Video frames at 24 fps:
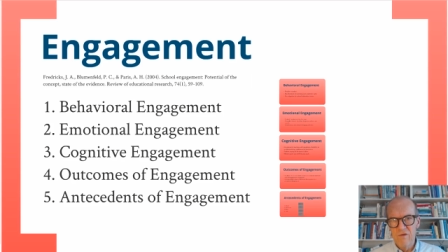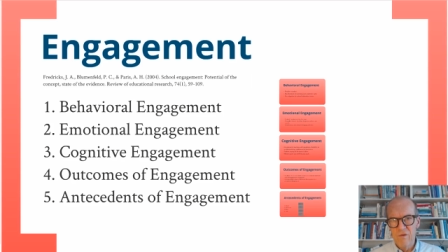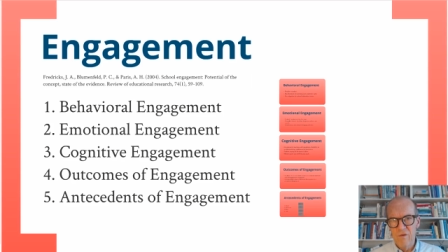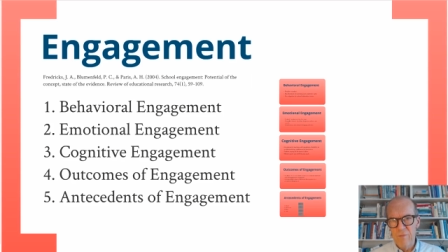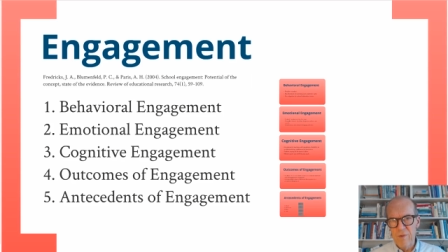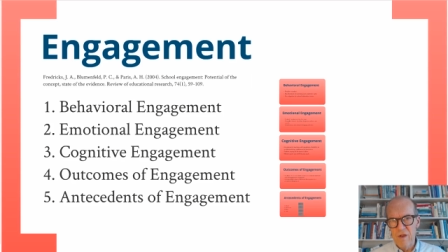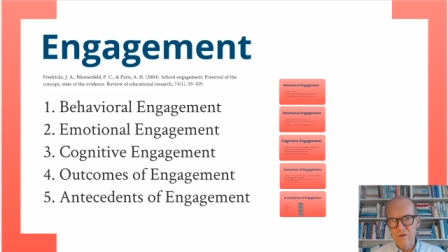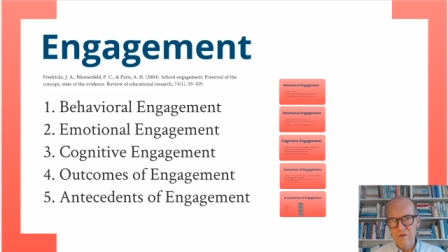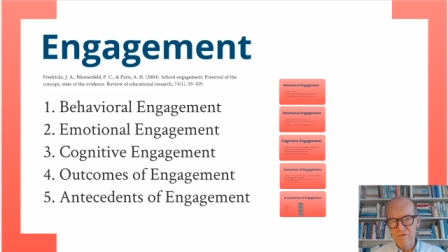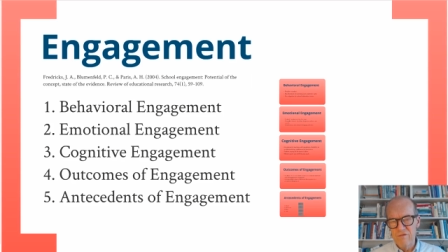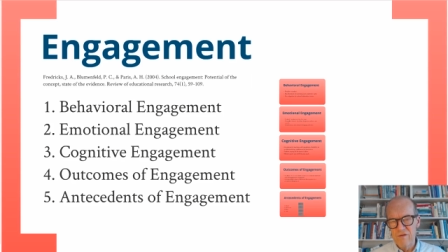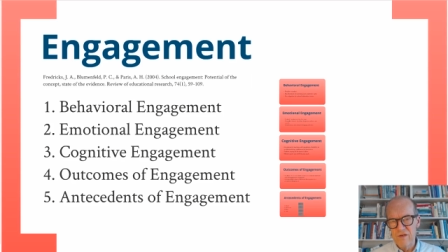
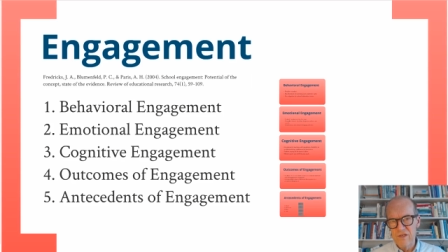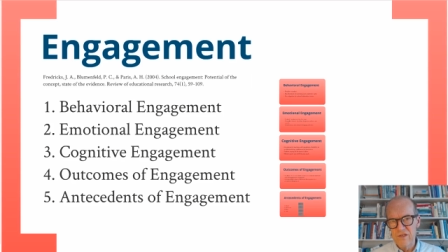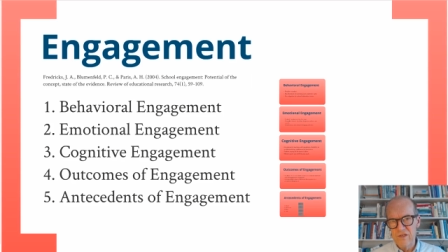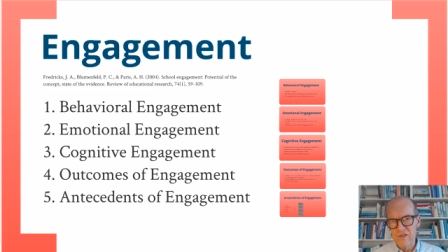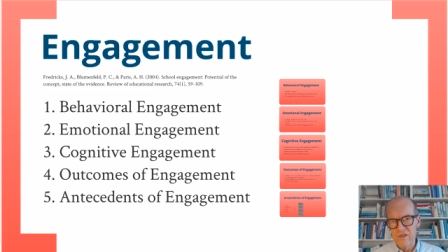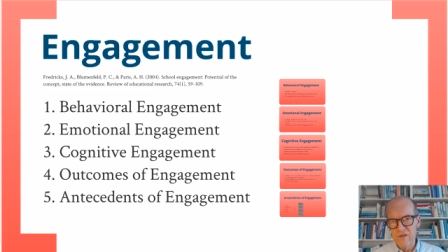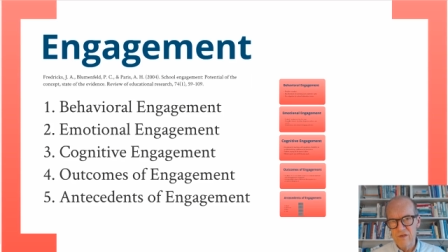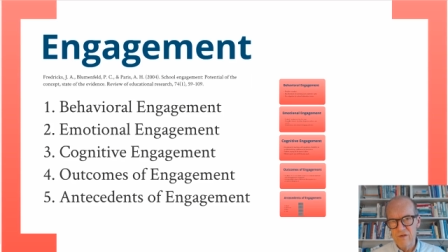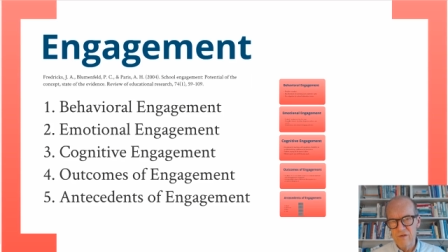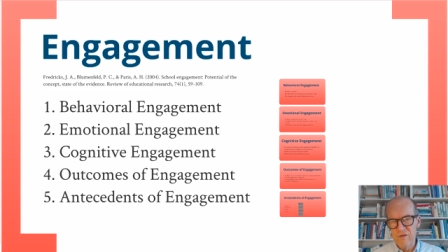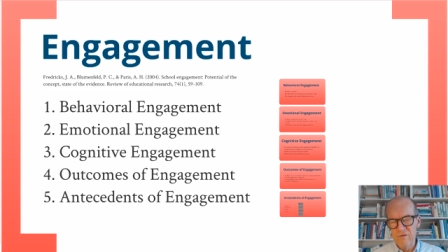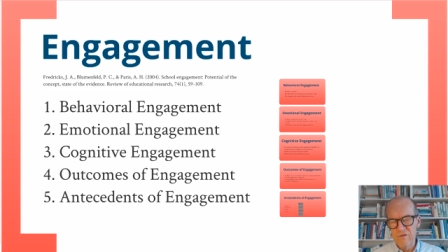
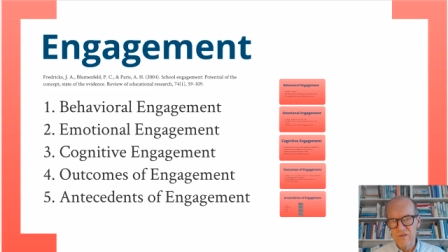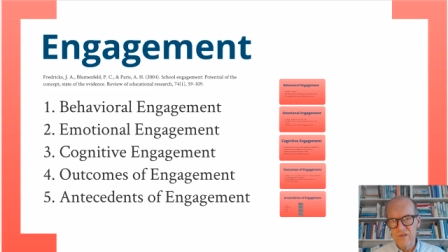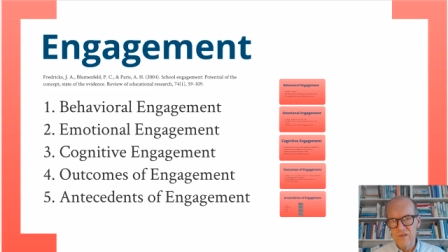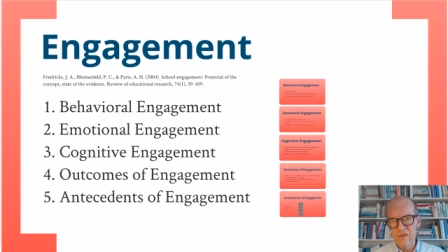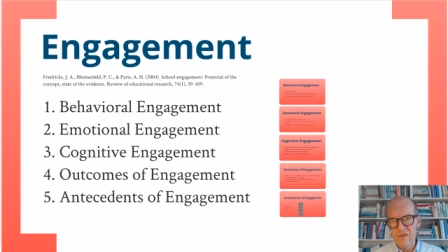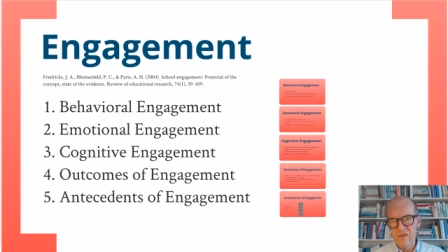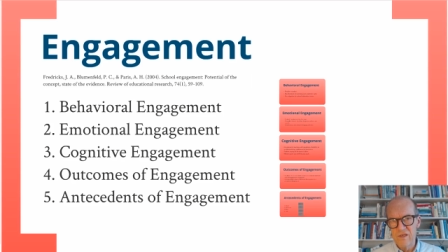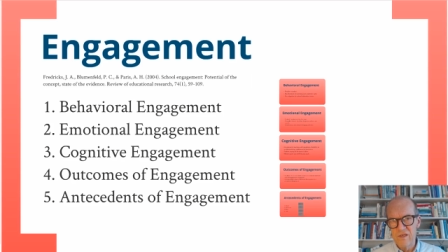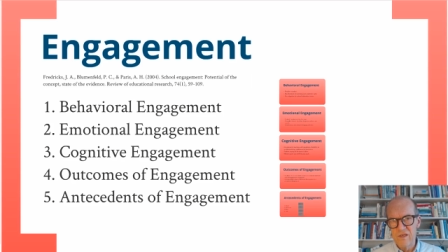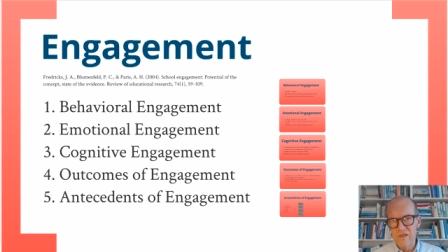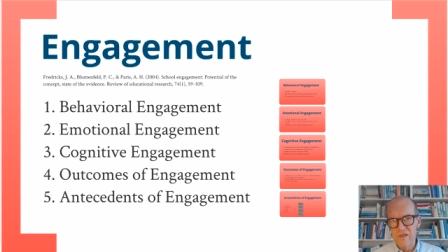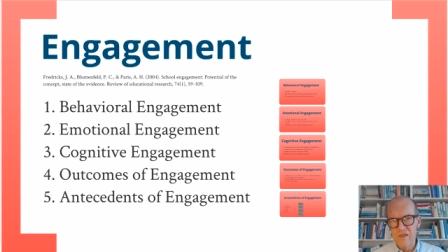ratios
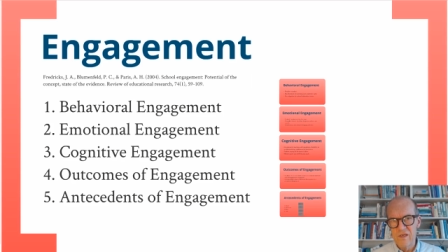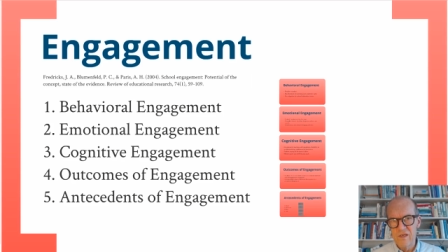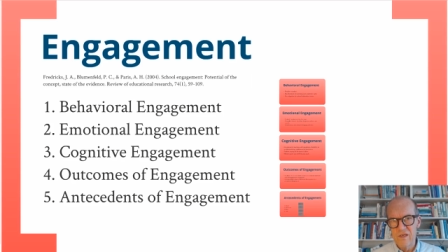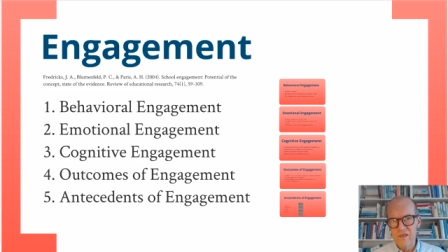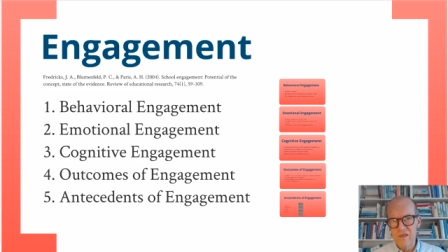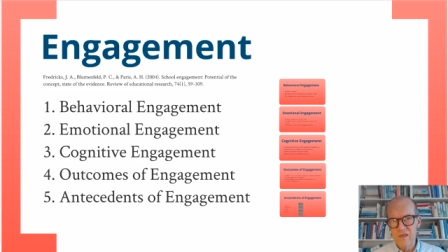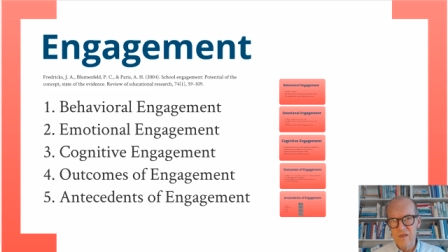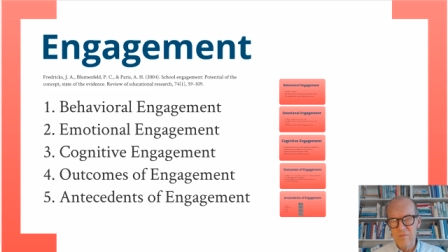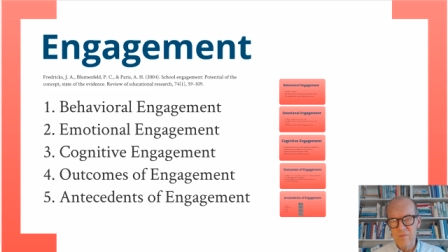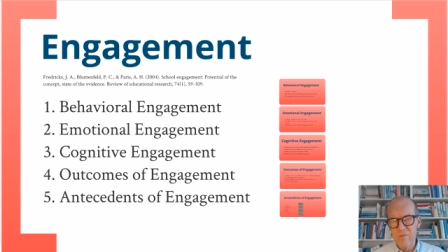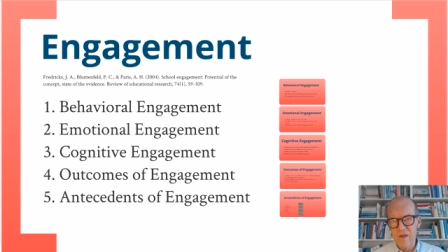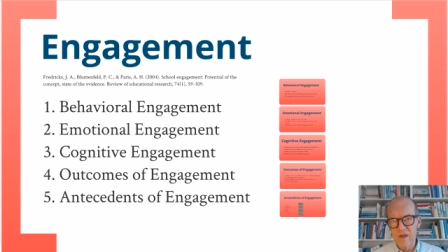in
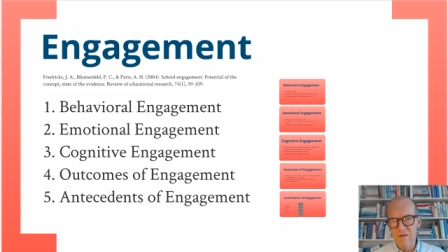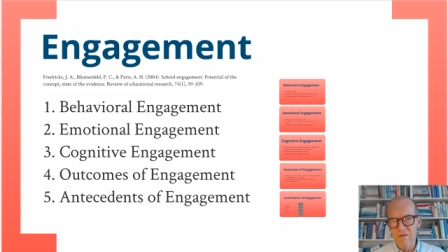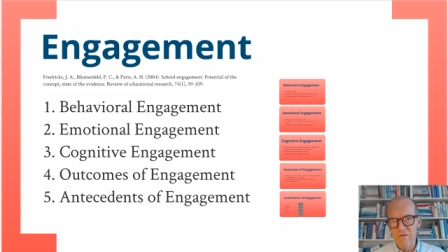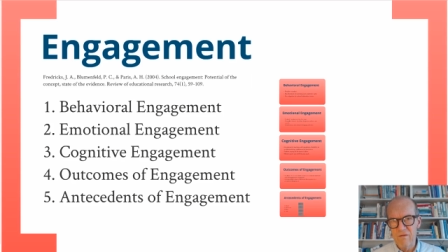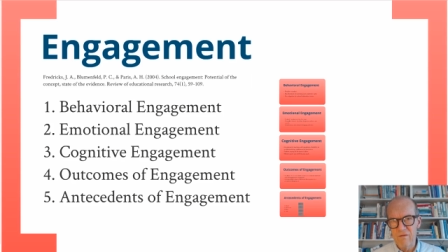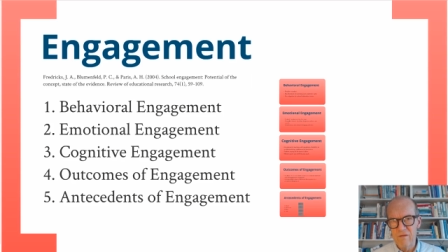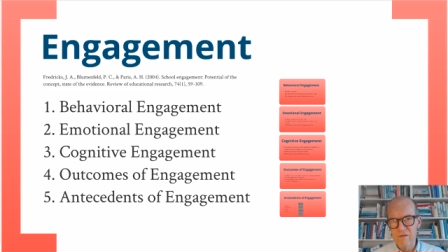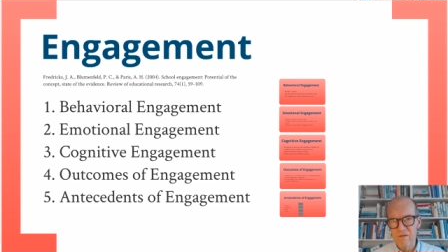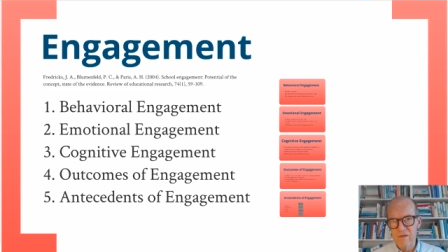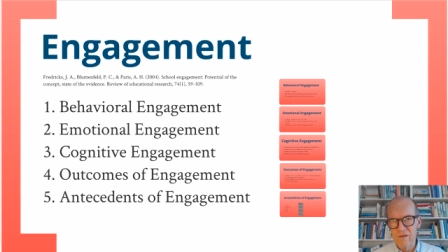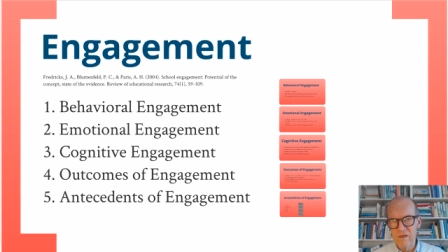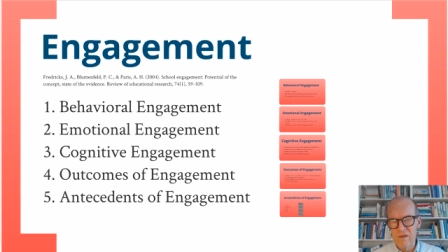
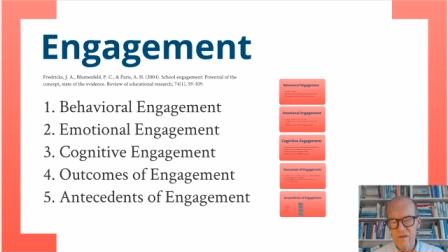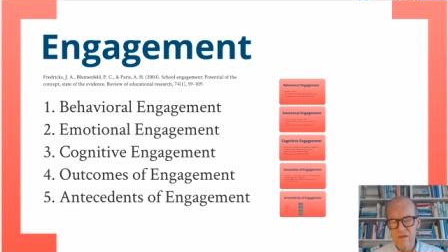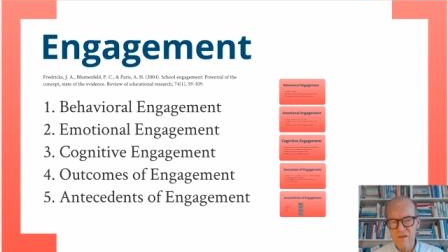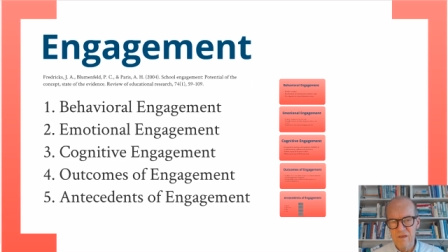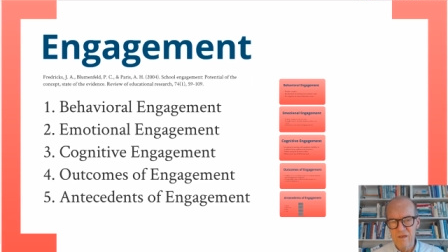American